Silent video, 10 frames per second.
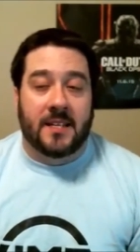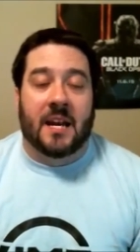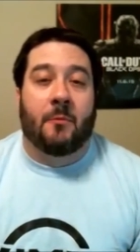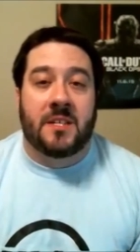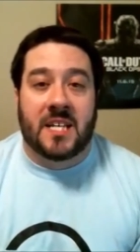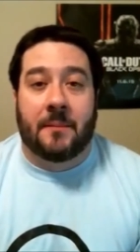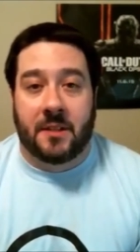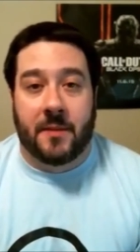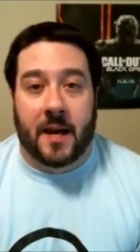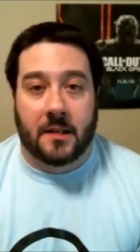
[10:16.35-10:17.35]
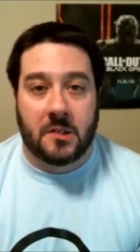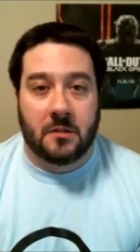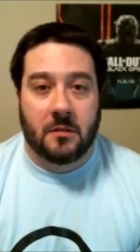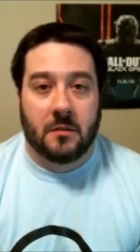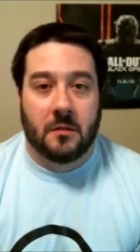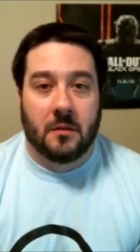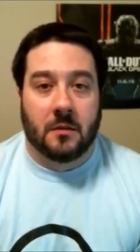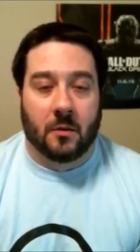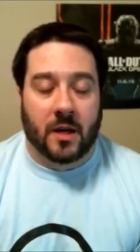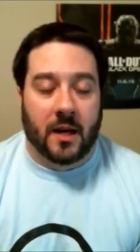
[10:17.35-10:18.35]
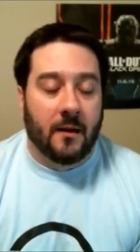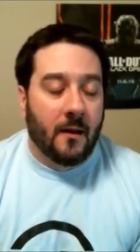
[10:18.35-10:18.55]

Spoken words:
yeah, we stopped the match. Okay?